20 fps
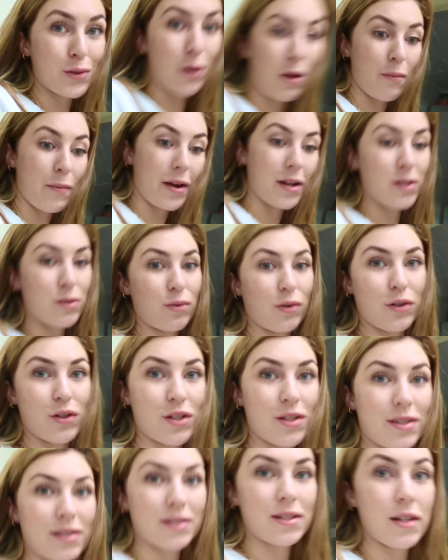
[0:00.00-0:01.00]
So I might as well
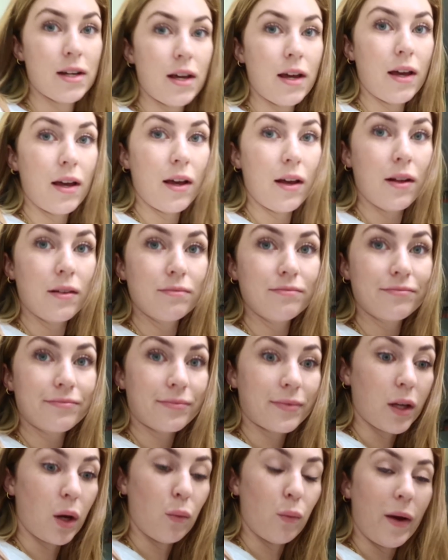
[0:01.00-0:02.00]
just
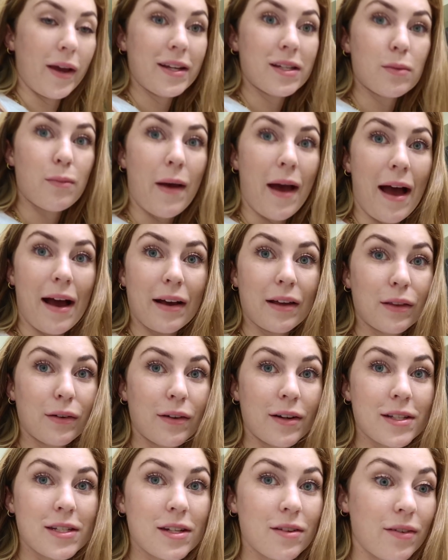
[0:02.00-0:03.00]
wait to pack the
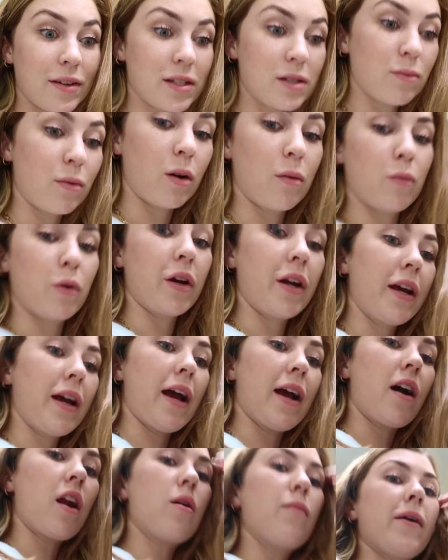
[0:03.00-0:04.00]
rest of it tomorrow morning.
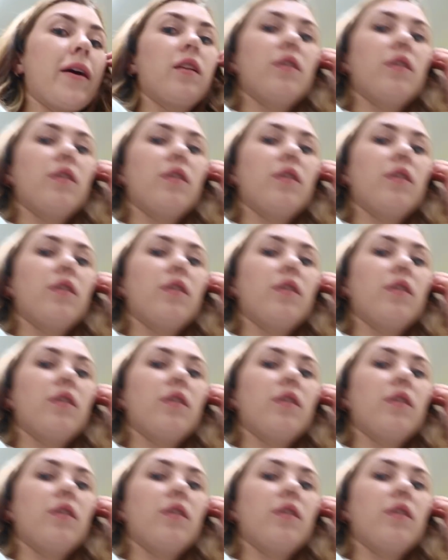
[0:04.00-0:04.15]
I got all my